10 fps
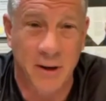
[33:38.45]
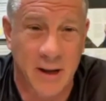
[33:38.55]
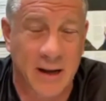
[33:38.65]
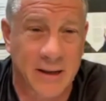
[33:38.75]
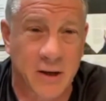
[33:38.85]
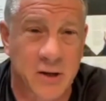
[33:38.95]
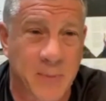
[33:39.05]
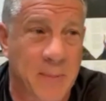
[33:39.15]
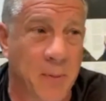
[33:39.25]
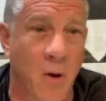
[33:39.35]
Luckily, there's
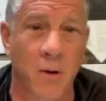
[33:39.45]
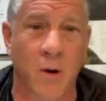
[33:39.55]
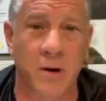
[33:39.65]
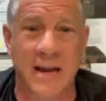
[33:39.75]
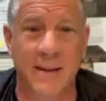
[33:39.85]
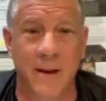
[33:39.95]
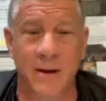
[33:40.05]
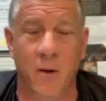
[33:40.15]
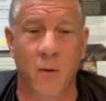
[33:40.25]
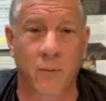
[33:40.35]
people on our team that
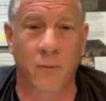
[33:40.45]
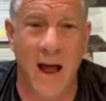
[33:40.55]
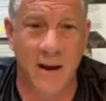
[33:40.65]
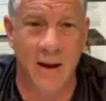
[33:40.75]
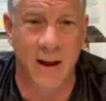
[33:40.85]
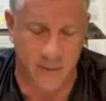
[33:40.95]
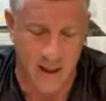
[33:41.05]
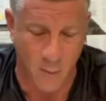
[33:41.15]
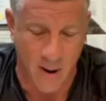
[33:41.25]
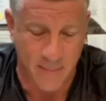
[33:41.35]
know how to handle that
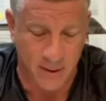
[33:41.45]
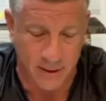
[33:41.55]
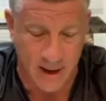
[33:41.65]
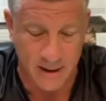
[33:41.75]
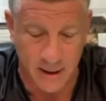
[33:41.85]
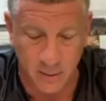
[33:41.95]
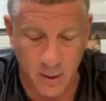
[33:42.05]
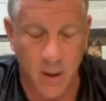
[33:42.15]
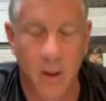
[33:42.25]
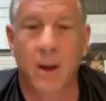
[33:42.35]
way better than I do.
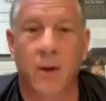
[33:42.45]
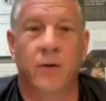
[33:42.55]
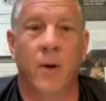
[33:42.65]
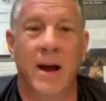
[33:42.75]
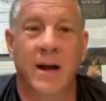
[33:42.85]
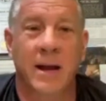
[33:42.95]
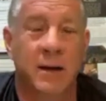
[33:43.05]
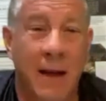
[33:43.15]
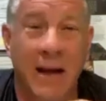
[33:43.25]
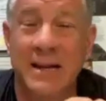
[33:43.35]
So I get to,
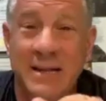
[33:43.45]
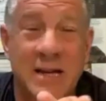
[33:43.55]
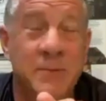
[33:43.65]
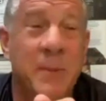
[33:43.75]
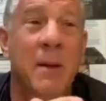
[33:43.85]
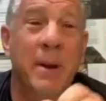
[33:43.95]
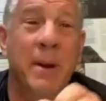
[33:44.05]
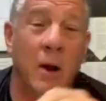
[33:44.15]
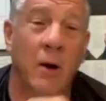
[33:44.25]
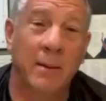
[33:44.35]
like I said, it's been a big
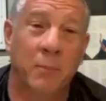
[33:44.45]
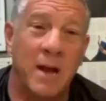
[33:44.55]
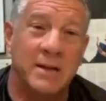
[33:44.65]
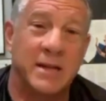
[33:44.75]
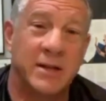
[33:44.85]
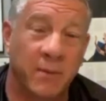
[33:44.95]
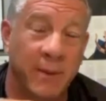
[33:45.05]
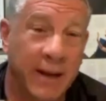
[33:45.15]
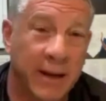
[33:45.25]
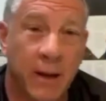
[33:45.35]
learning process for
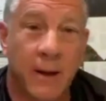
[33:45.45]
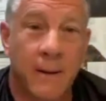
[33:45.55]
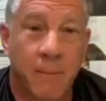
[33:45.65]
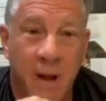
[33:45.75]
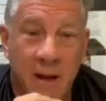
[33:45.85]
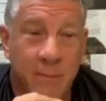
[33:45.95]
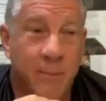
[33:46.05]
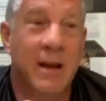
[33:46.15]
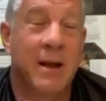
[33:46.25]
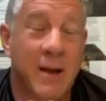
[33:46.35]
me, but
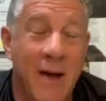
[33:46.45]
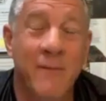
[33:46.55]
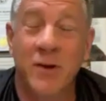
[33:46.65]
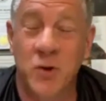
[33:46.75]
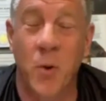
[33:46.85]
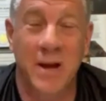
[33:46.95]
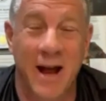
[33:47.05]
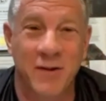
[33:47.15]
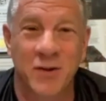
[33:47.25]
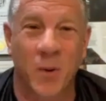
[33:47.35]
I've enjoyed
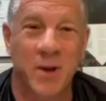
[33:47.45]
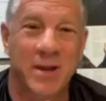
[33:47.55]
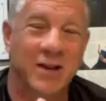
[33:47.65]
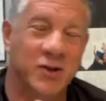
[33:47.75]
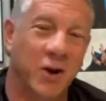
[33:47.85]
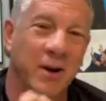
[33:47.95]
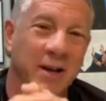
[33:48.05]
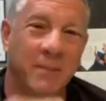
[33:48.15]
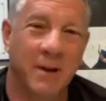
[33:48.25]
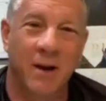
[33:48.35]
that journey.
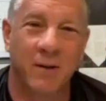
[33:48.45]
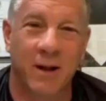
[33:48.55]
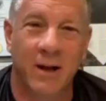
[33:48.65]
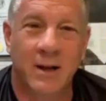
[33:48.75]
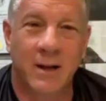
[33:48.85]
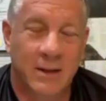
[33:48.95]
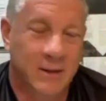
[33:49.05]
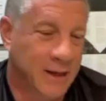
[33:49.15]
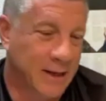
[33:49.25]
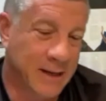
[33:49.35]

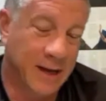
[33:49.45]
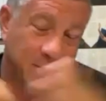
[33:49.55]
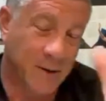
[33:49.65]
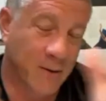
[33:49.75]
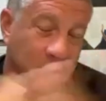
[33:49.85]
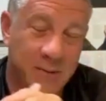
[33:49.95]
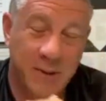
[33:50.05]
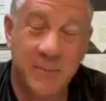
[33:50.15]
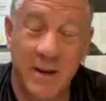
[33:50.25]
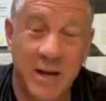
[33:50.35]
So it's
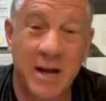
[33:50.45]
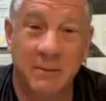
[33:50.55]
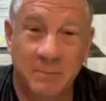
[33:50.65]
been good.